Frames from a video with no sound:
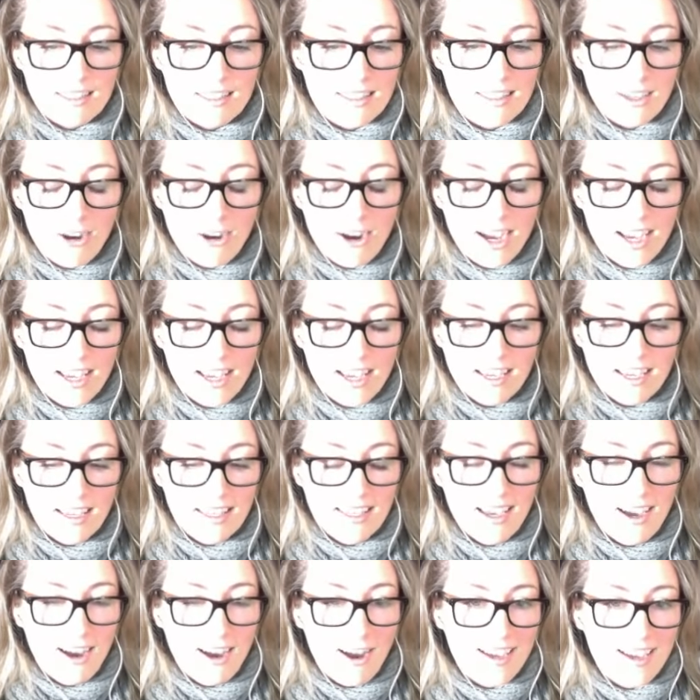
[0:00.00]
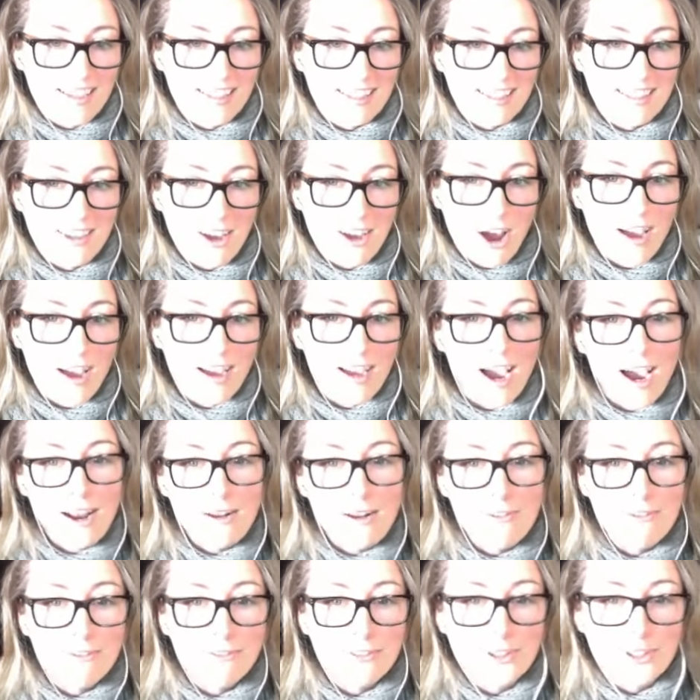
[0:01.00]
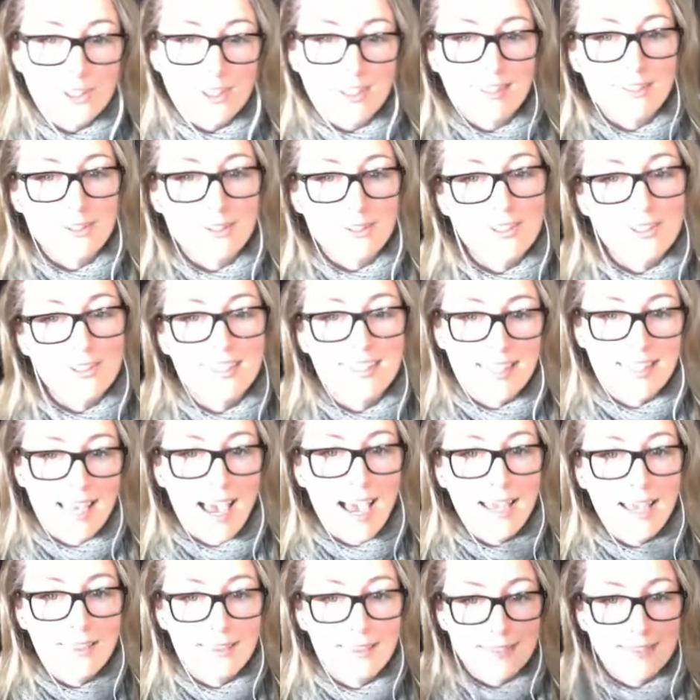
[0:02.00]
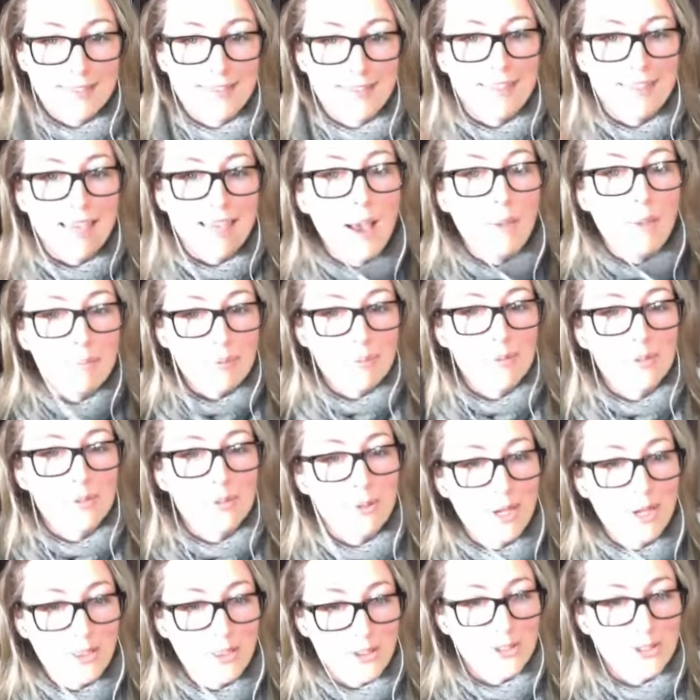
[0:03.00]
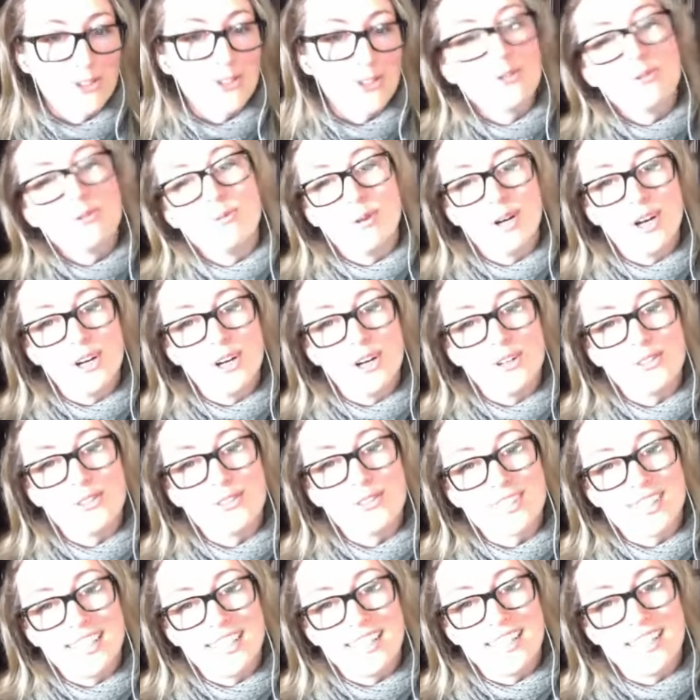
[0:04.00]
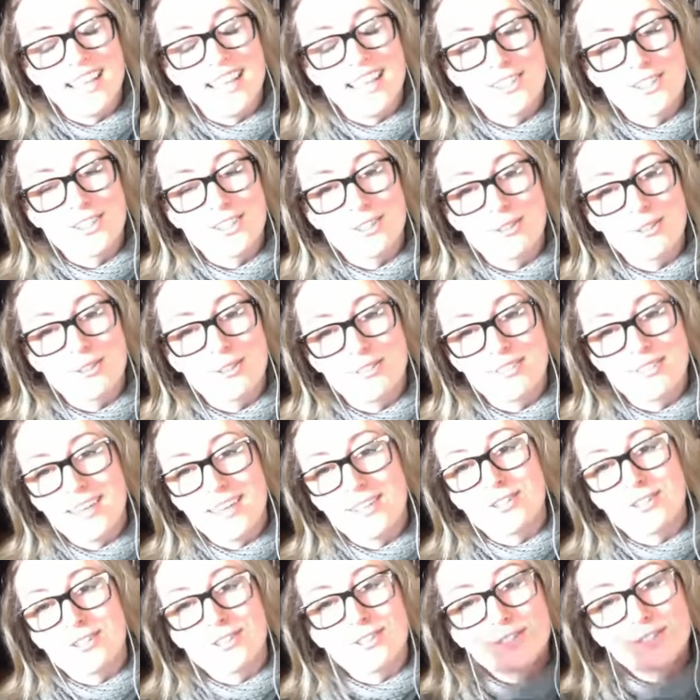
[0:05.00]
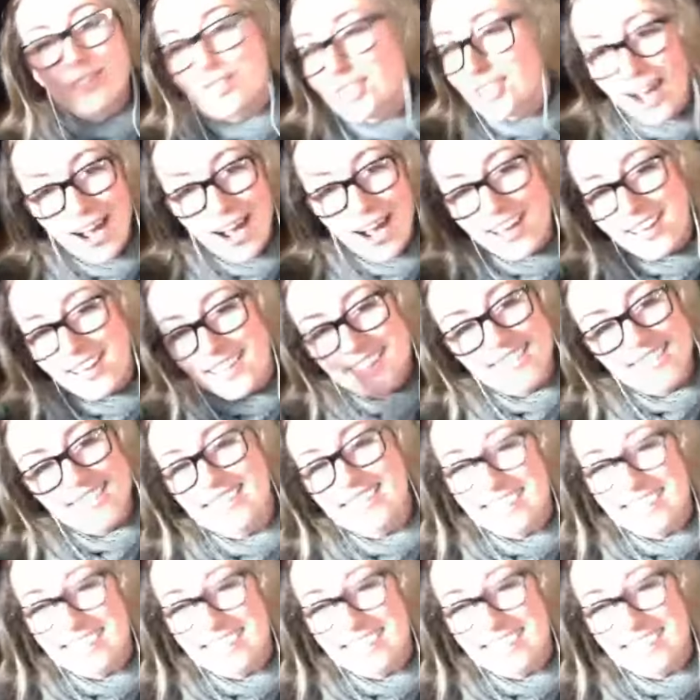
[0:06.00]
So I kind of feel it's sort of sad, this gap between the two worlds, and they should unite.